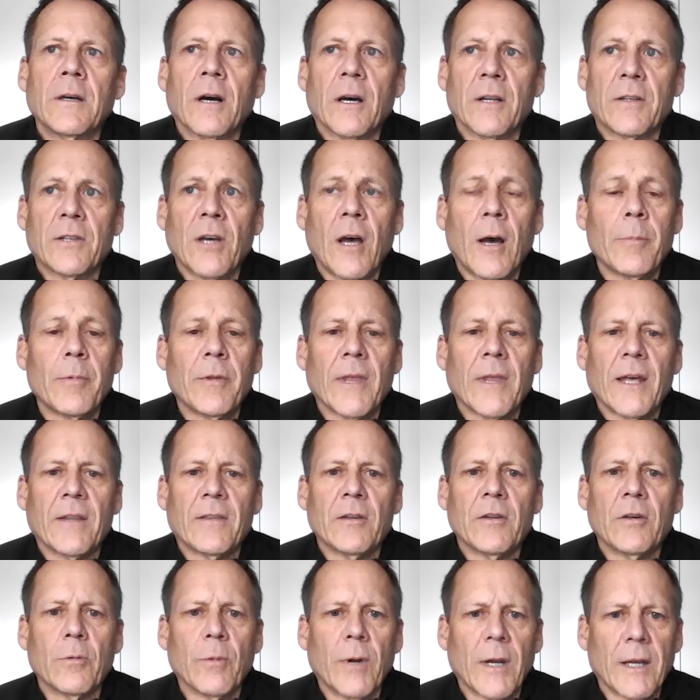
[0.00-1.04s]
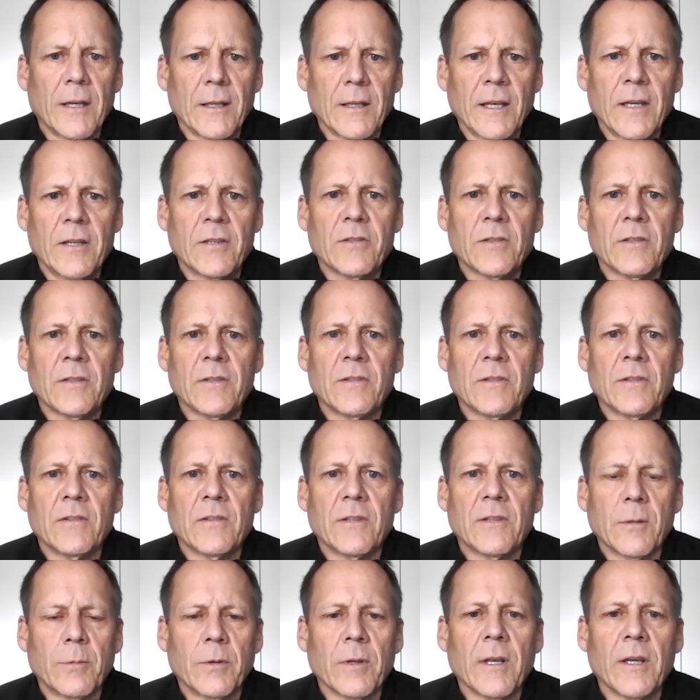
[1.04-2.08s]
On top of that, the new regulations and
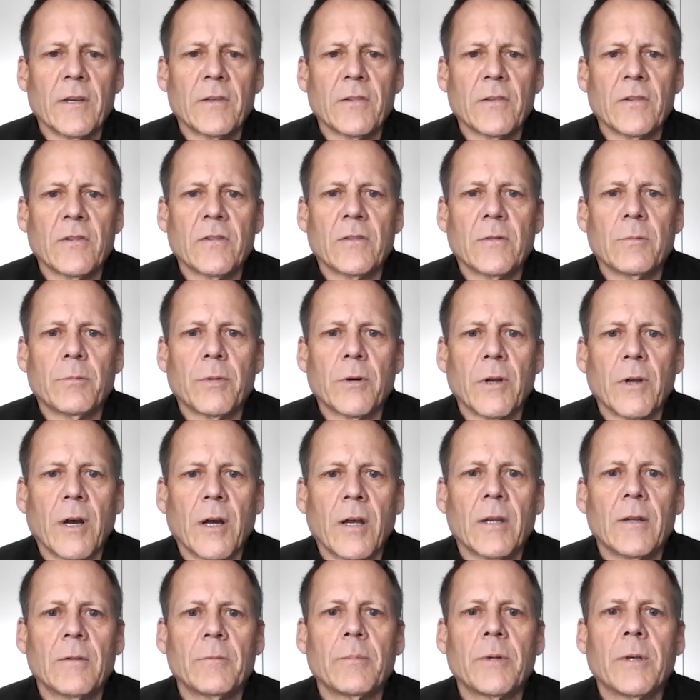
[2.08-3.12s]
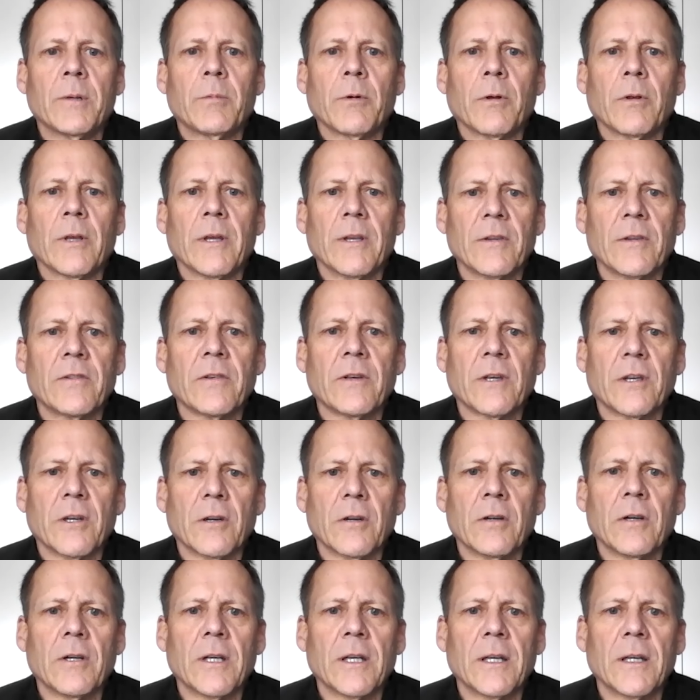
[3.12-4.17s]
stipulations put on people in
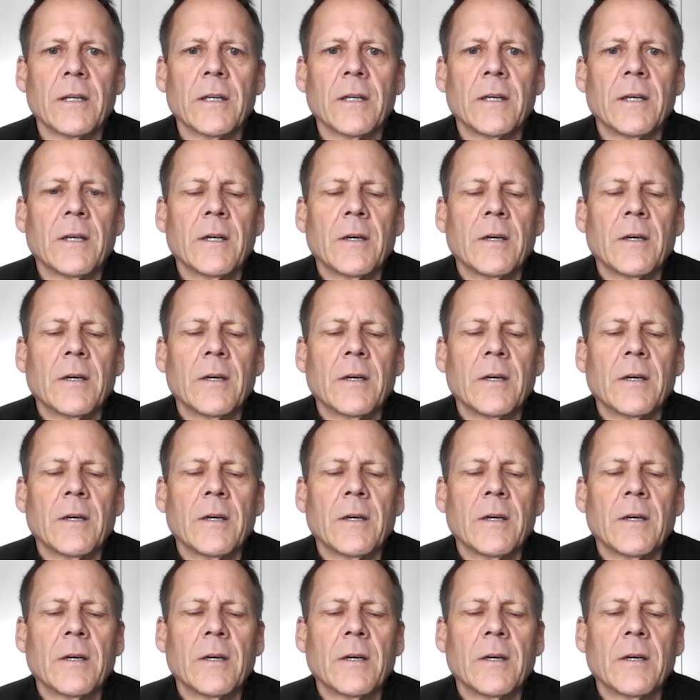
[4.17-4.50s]
security